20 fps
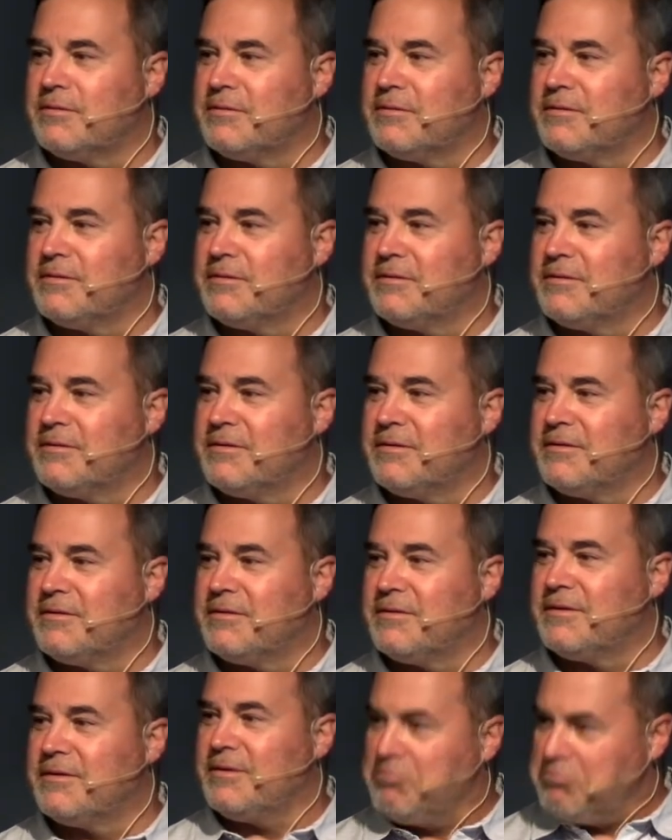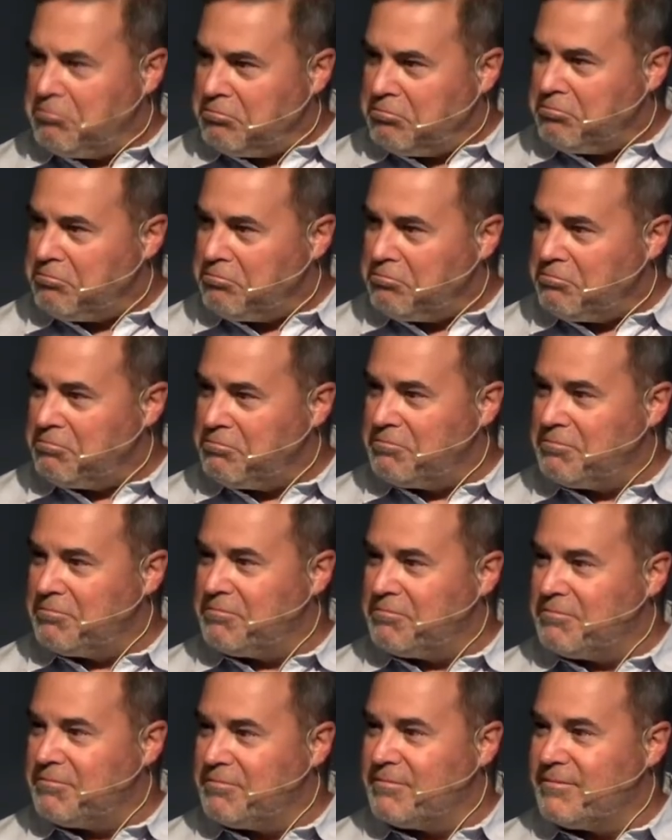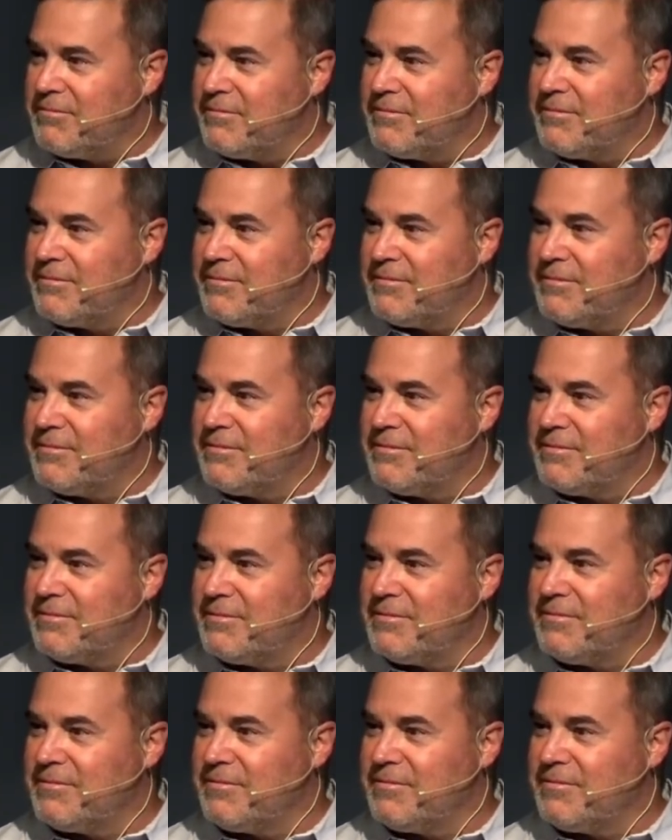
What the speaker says: (silence)